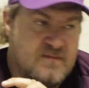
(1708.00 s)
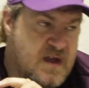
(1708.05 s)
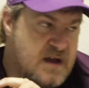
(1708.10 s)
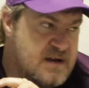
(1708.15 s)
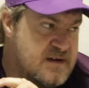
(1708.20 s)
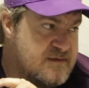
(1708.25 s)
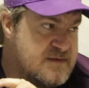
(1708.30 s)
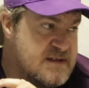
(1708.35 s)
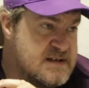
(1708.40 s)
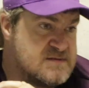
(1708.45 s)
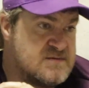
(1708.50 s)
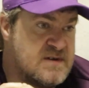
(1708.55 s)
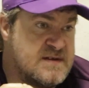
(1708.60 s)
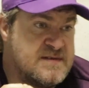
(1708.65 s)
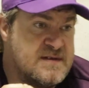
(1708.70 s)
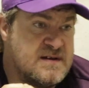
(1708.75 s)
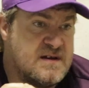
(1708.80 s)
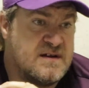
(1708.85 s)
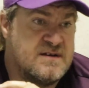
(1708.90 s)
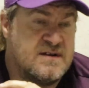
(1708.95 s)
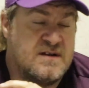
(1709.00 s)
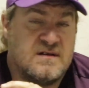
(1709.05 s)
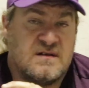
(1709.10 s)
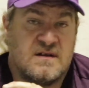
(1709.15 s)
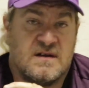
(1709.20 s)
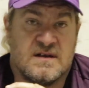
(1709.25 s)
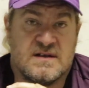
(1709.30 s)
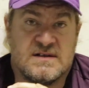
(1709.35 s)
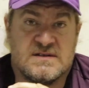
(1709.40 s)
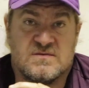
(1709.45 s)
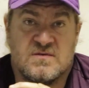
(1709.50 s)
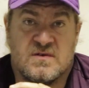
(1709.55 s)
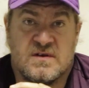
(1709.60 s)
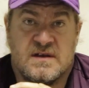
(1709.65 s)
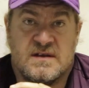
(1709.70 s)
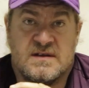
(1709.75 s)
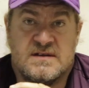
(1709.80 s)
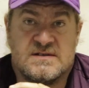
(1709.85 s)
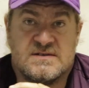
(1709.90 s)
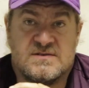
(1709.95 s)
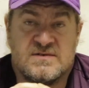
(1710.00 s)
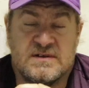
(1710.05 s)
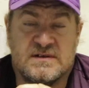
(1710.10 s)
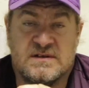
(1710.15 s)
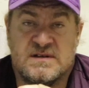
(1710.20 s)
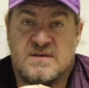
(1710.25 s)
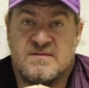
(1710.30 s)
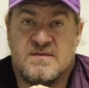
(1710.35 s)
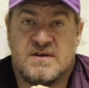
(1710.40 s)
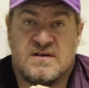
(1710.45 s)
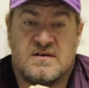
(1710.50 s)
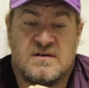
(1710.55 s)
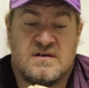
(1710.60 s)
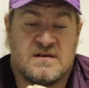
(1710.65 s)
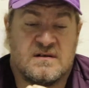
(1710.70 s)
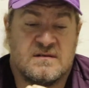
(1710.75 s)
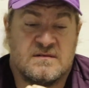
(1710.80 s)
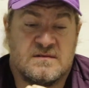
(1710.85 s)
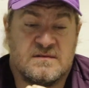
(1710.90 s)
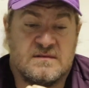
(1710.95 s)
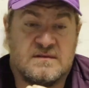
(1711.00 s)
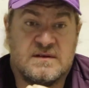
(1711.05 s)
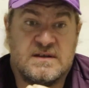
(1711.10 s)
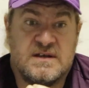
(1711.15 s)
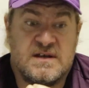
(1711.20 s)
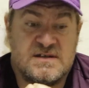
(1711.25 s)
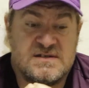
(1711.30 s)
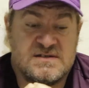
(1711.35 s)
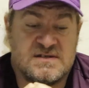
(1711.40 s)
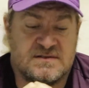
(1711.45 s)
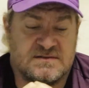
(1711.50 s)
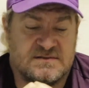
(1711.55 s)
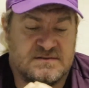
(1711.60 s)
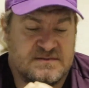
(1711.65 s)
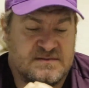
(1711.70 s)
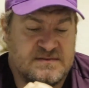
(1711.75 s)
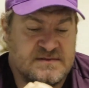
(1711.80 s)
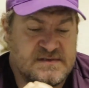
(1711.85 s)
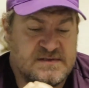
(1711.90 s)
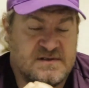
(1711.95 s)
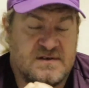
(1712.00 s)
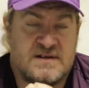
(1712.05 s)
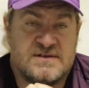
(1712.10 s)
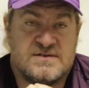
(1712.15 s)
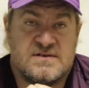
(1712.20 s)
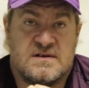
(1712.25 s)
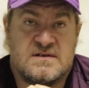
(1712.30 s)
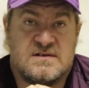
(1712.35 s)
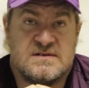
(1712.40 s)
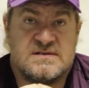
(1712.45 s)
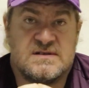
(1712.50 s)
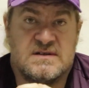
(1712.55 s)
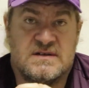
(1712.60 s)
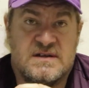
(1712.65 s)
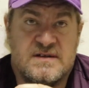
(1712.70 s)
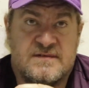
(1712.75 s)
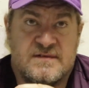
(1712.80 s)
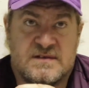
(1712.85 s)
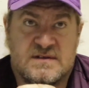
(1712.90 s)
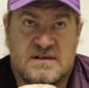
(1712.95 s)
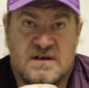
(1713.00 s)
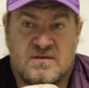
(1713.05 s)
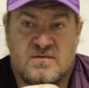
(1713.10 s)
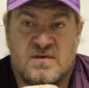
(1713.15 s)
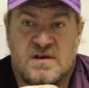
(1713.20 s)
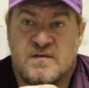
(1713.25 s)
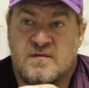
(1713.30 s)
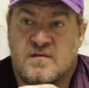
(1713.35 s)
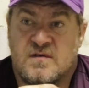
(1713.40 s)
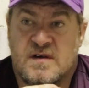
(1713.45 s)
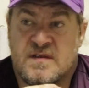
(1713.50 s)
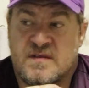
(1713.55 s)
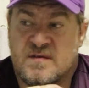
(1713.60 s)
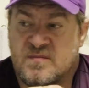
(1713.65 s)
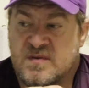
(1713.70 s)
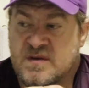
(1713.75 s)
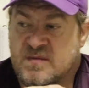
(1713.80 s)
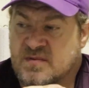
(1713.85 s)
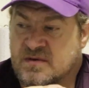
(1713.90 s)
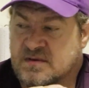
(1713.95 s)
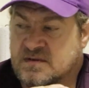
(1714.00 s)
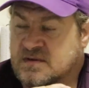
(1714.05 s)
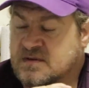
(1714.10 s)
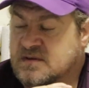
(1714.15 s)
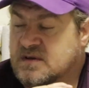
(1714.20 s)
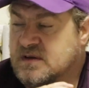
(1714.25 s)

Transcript: And if there's one thing I don't like, it's walking into a Maingard kitchen. So I try not to leave it that way for other people.